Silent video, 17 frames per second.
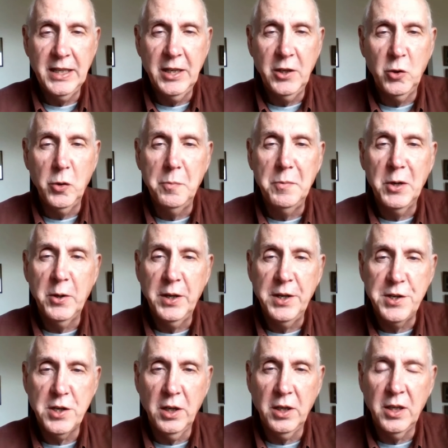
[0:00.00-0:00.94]
and
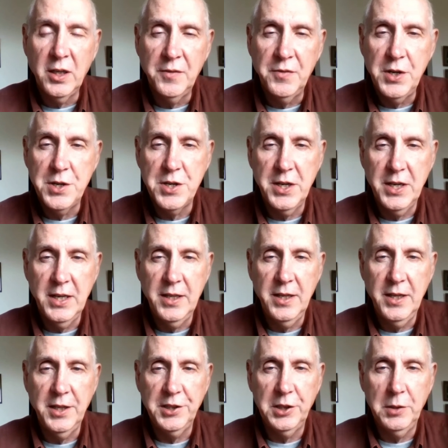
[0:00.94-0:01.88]
grammarians love to say
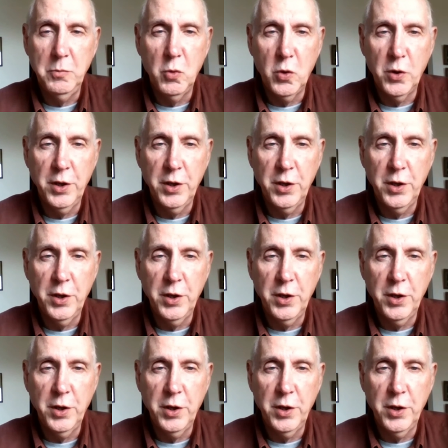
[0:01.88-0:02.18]
things in more